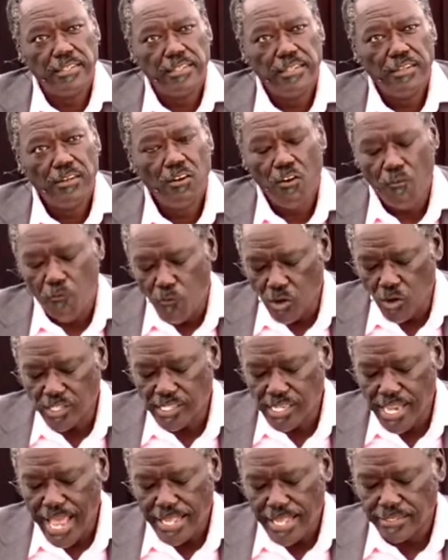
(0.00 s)
of what
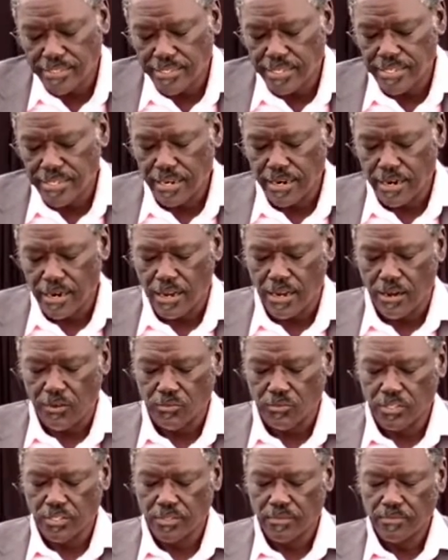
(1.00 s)
lands in your
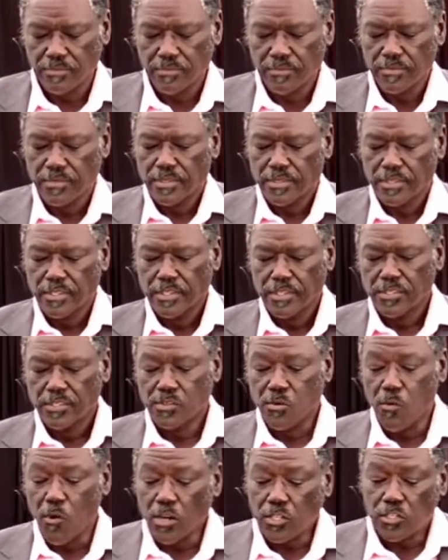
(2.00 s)
account. So
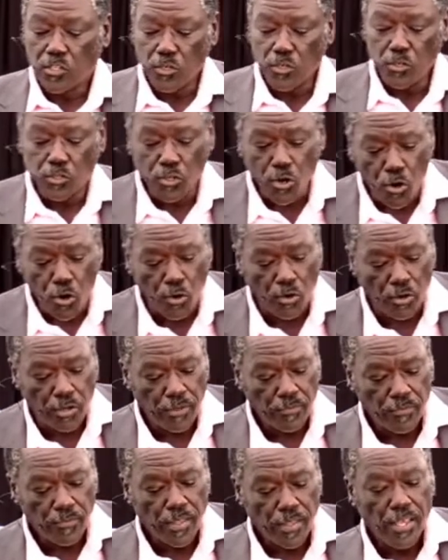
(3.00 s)
what do?
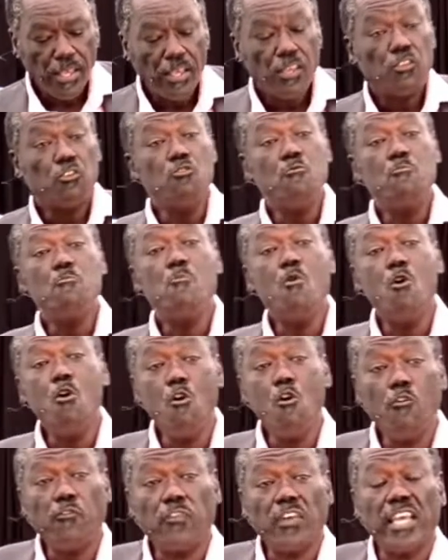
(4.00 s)
You
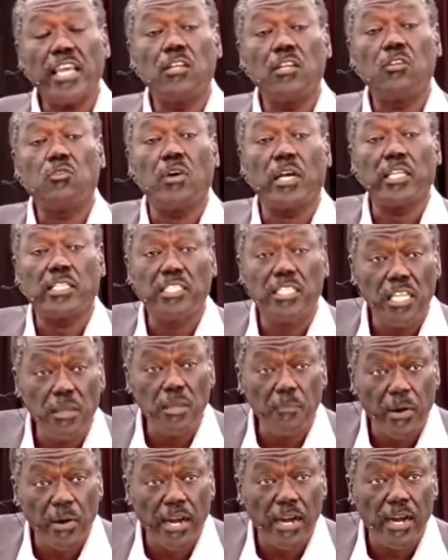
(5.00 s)
move into a
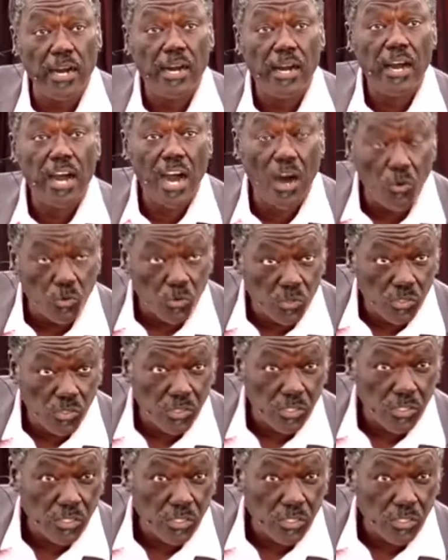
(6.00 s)
cheaper house.